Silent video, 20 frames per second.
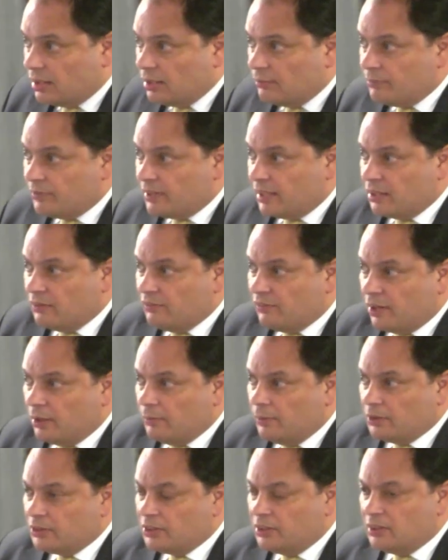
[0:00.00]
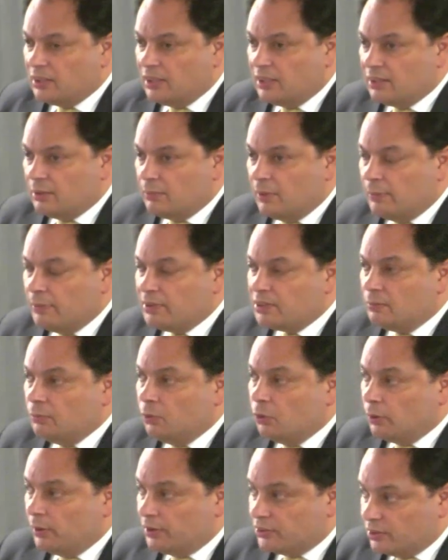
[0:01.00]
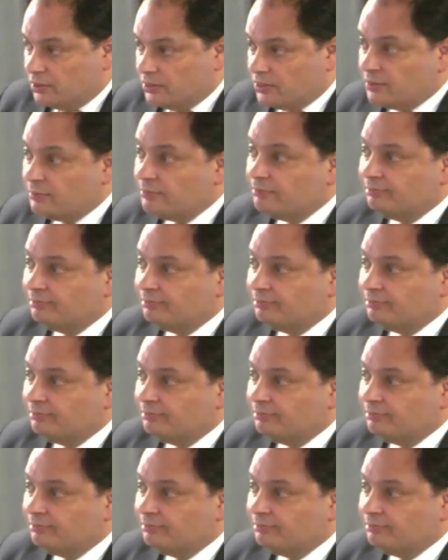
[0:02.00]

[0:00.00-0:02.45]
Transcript: Um, thank you very much indeed. There may be some more questions.